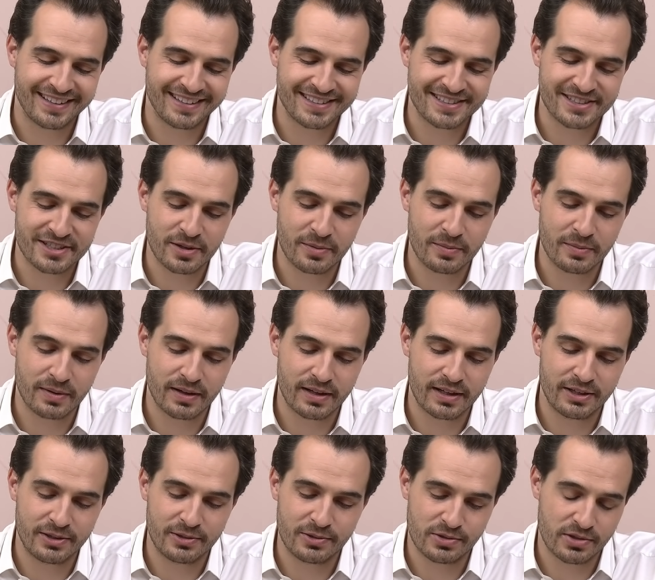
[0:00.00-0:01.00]

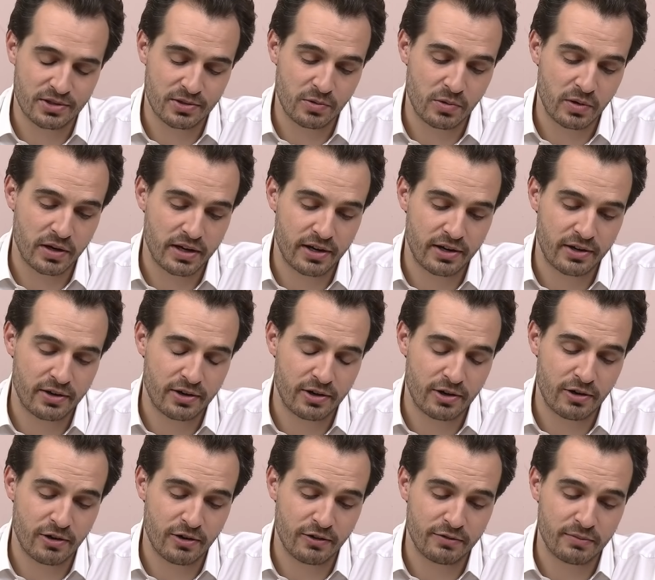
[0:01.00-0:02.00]
Somebody who's aware
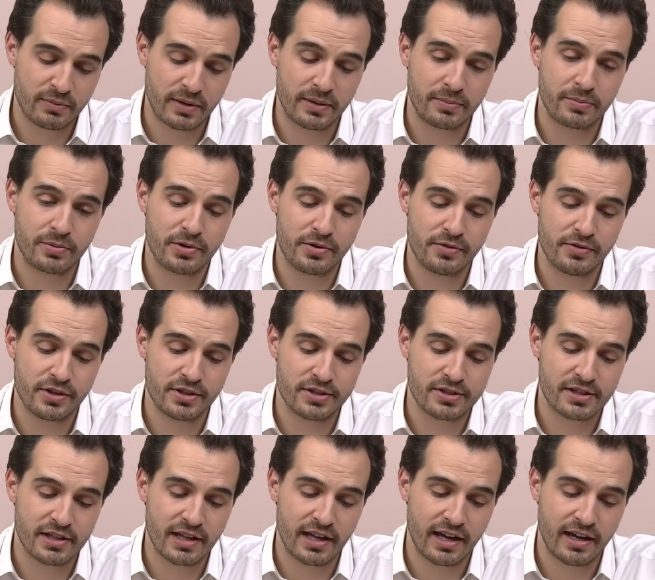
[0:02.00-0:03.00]
of my
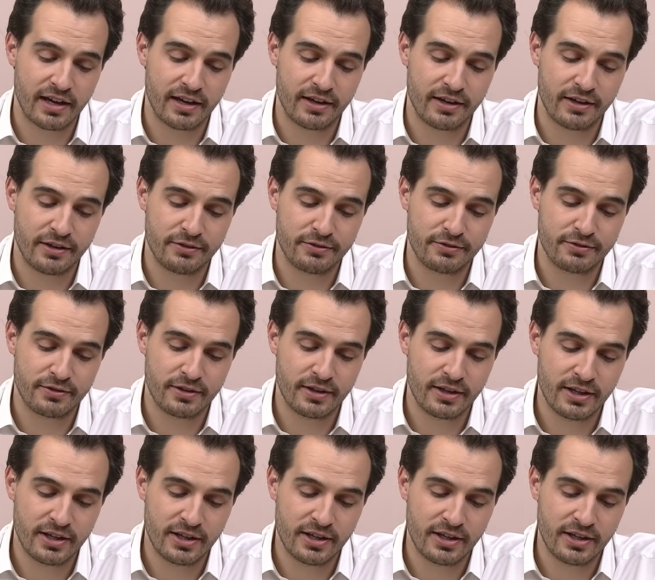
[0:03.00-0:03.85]
previous life,